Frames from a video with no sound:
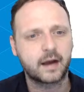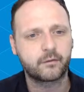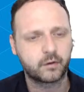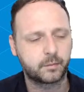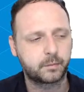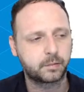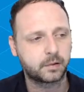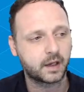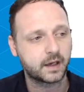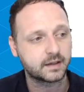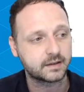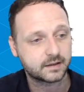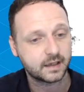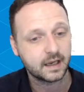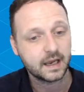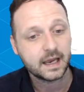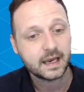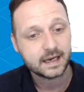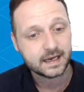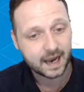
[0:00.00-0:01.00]
replaced.
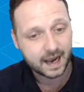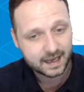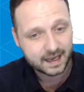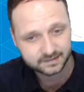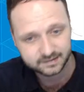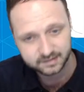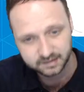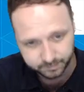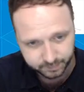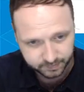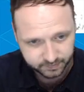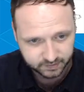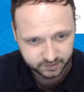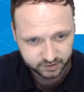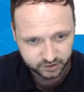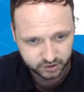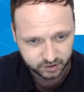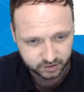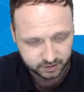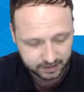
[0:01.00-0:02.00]
He has the
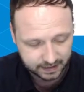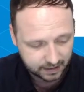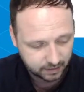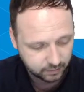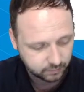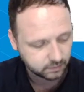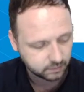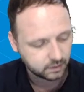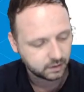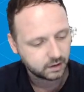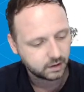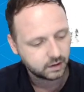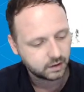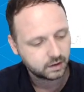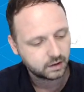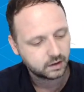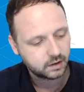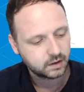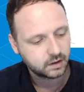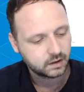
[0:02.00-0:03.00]
position now.
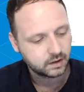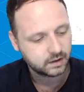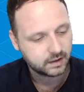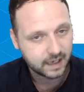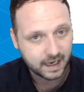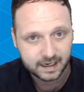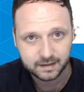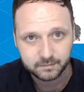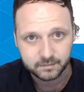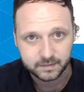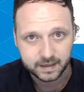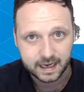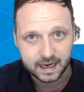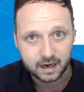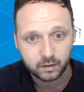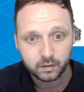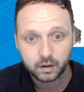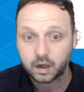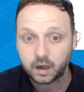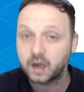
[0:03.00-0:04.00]
Get him
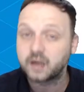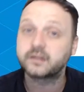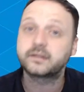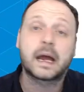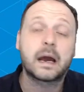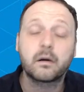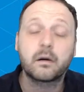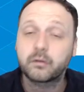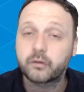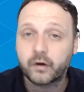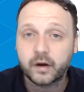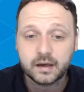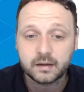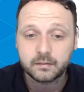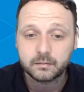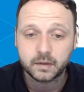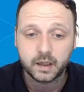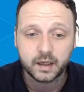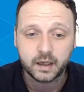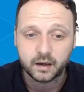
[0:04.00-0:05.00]
now and downgrade him
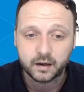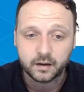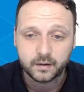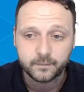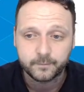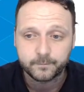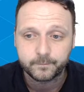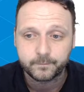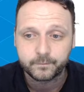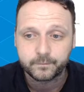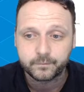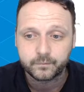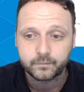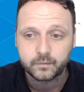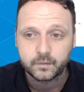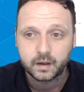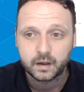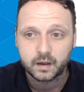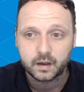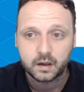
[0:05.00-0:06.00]
later.
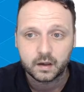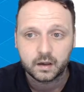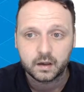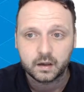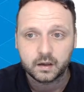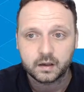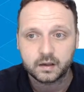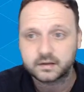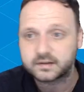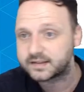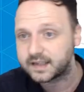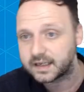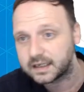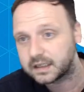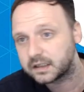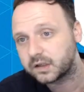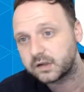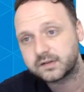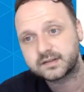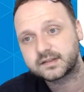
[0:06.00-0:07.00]
Say he
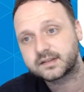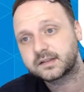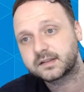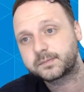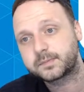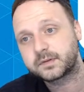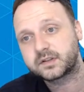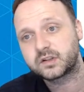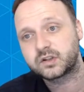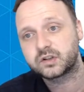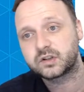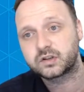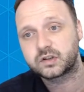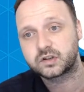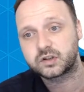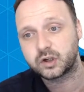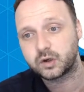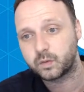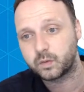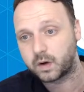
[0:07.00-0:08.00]
loses his position to
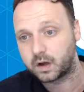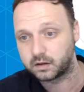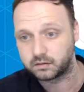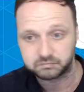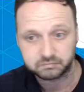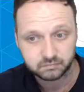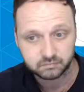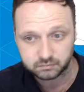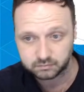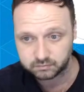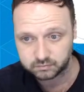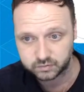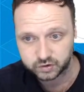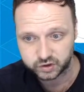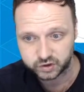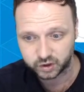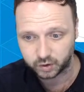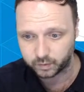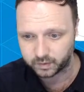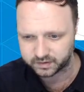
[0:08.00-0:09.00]
Chilwell.
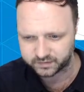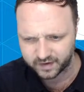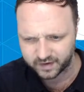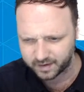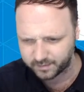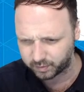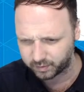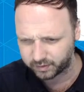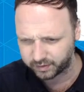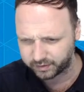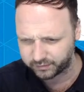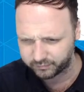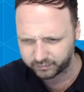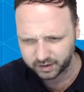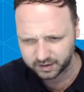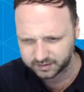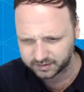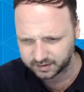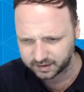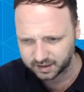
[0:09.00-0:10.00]
Chilwell's 5.3,
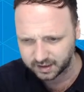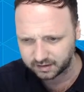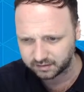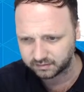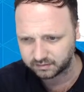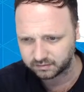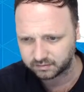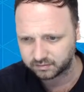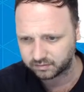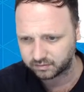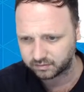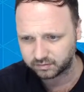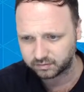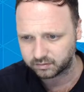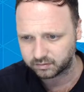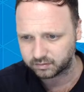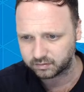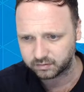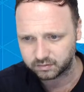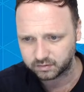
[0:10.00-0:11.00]
is he now?
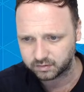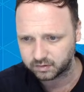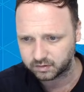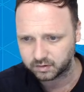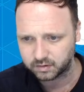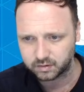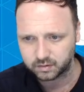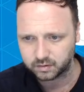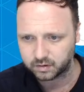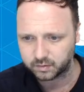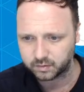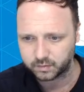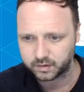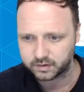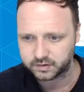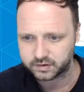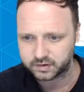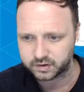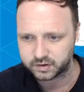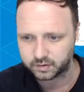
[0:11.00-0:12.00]
Where's
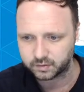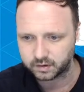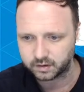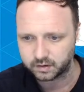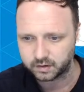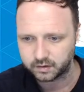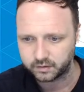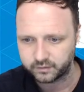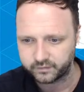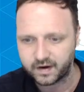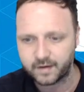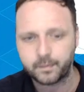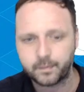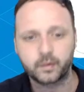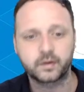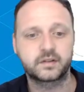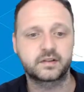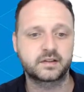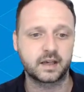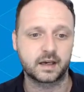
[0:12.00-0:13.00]
Chilwell?
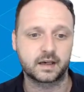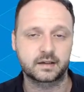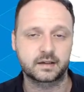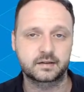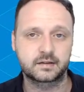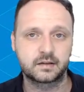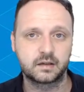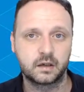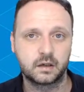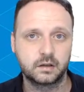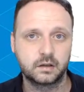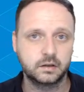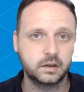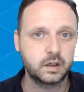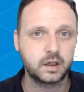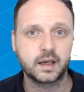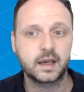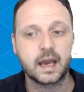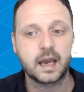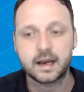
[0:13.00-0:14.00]
5.6. You
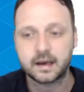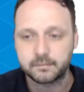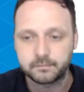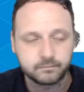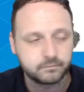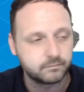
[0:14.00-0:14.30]
can get him.